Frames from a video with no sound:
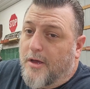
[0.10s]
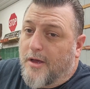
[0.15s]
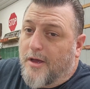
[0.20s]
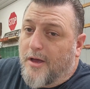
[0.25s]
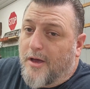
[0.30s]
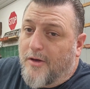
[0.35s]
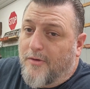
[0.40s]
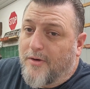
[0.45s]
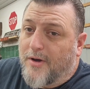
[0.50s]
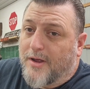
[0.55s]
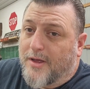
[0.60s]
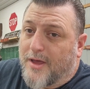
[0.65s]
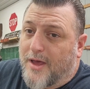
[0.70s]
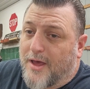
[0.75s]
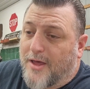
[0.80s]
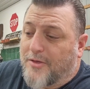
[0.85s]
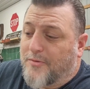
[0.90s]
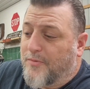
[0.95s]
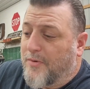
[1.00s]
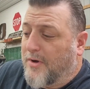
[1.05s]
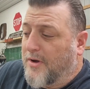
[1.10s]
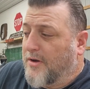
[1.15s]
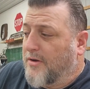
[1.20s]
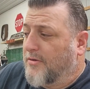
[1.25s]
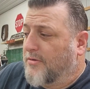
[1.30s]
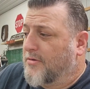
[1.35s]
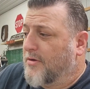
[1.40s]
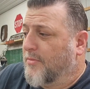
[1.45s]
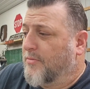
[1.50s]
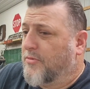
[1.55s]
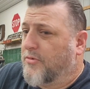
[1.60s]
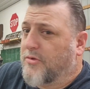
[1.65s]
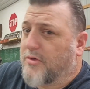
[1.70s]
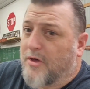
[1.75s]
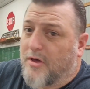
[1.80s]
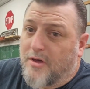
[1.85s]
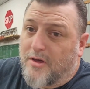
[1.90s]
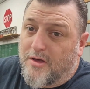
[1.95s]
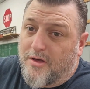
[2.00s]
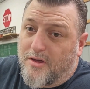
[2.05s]
All right, guys, we're going to do something
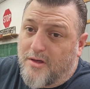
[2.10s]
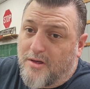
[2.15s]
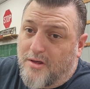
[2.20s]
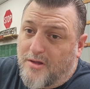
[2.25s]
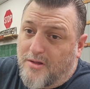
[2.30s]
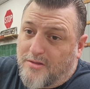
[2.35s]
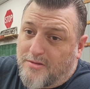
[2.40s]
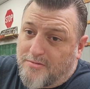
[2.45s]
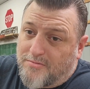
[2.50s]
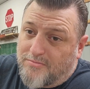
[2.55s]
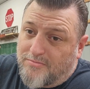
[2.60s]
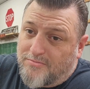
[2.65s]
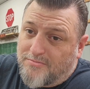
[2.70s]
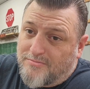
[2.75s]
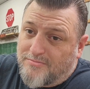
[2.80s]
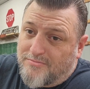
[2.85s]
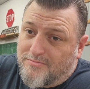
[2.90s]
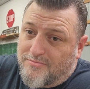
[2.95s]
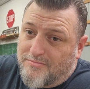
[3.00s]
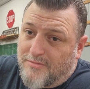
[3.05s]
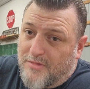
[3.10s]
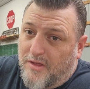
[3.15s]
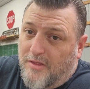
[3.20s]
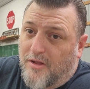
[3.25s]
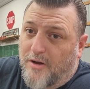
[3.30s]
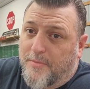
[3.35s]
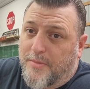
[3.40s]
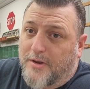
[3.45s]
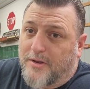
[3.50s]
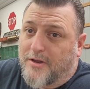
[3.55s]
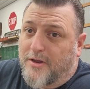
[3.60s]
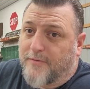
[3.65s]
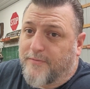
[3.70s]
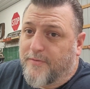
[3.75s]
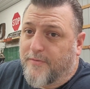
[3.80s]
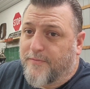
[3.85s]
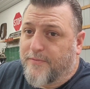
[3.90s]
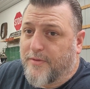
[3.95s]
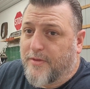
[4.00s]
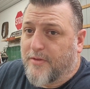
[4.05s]
just a little bit different
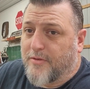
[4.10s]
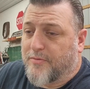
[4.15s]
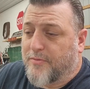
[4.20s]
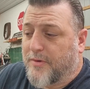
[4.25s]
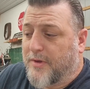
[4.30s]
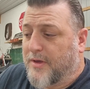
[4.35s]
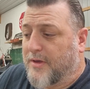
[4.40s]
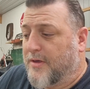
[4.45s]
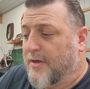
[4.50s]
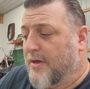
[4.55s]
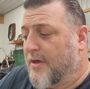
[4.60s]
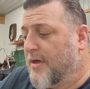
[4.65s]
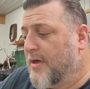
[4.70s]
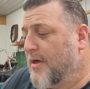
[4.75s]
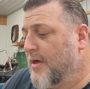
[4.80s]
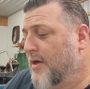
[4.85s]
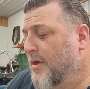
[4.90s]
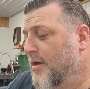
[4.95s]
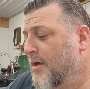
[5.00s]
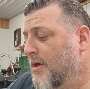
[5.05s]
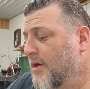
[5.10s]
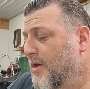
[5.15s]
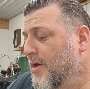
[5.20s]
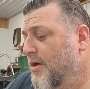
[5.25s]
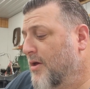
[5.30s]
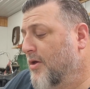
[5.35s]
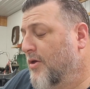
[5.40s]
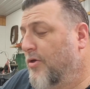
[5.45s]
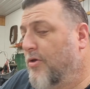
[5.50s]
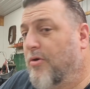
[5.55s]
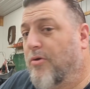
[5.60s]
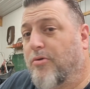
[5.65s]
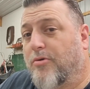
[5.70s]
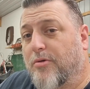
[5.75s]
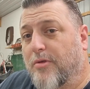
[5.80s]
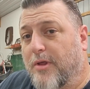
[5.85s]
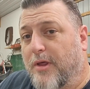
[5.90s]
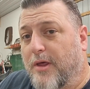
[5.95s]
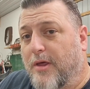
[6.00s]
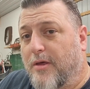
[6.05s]
for this week.
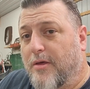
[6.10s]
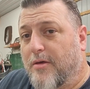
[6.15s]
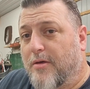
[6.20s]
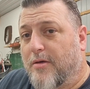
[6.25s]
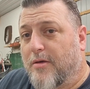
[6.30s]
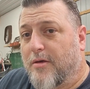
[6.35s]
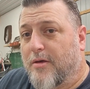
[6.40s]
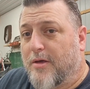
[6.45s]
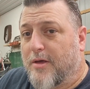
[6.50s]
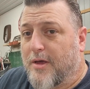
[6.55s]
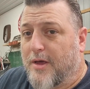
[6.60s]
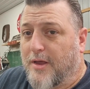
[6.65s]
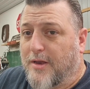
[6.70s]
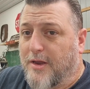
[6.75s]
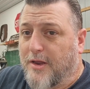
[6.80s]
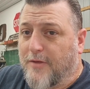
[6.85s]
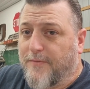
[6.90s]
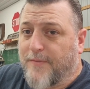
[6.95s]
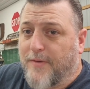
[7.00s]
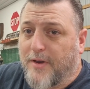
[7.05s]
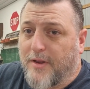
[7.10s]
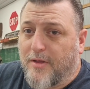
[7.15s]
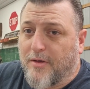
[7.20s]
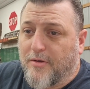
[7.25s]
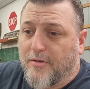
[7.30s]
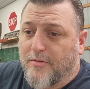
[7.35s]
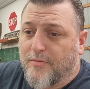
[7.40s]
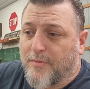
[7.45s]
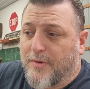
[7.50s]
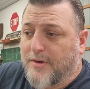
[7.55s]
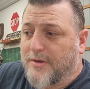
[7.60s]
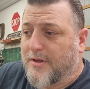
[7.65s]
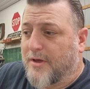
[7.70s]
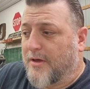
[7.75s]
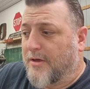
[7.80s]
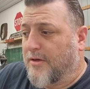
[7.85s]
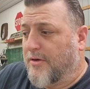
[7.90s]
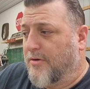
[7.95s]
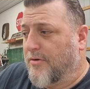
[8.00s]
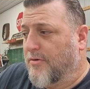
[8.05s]
Usually, in these videos, we tell
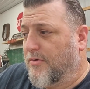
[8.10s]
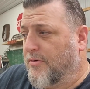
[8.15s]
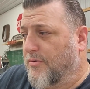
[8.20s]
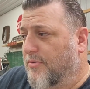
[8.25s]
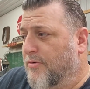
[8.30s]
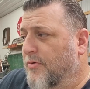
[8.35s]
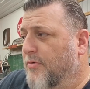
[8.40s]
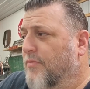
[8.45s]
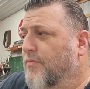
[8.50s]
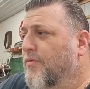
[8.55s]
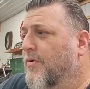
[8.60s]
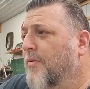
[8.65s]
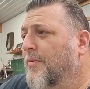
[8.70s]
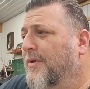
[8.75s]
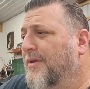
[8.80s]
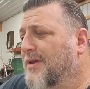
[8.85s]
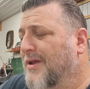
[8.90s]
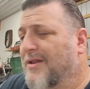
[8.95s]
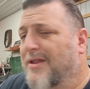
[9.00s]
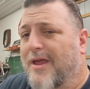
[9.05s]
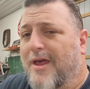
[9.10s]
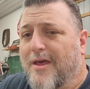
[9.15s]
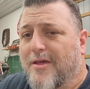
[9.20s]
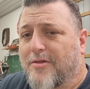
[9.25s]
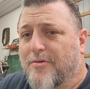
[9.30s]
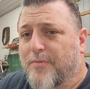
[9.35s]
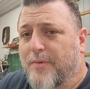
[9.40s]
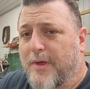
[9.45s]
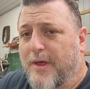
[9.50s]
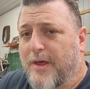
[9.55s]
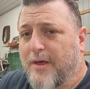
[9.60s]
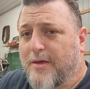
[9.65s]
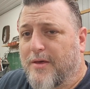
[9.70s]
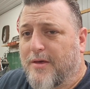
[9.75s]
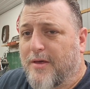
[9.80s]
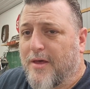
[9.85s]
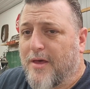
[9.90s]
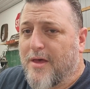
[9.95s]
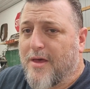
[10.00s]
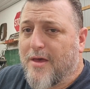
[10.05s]
you what we did last week,
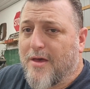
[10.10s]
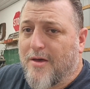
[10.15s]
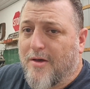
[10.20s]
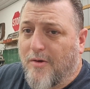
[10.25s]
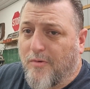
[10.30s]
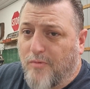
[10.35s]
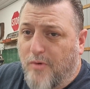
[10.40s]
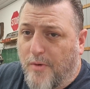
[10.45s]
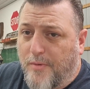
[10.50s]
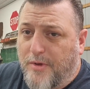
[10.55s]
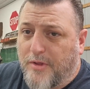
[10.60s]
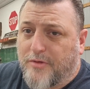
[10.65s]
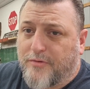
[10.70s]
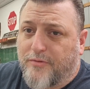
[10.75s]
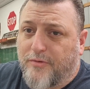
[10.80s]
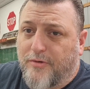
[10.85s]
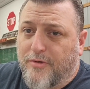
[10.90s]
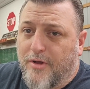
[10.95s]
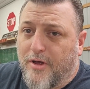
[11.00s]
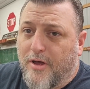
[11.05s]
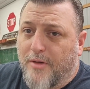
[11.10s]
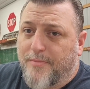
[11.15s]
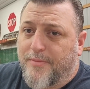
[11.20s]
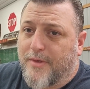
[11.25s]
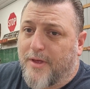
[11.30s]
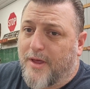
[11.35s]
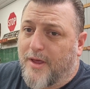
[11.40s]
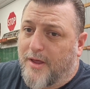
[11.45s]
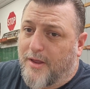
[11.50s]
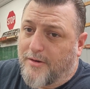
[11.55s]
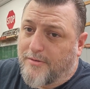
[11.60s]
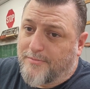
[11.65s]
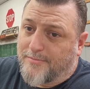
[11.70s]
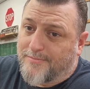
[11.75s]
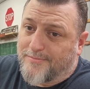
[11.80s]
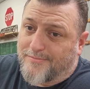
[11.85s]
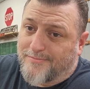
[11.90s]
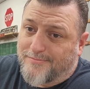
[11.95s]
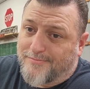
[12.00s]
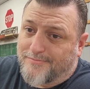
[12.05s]
what we screwed up, and
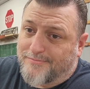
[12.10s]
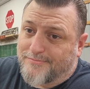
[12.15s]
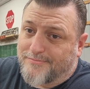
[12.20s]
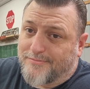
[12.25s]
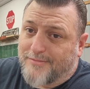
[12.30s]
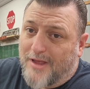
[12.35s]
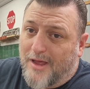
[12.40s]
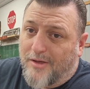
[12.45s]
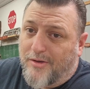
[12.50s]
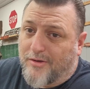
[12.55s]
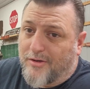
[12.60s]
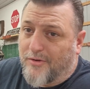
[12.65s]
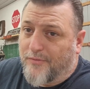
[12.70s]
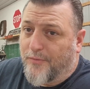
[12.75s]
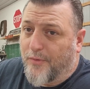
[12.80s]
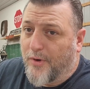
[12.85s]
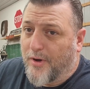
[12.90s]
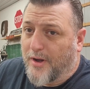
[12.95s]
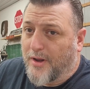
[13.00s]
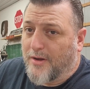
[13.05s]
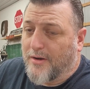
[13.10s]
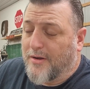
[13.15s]
how you can avoid it.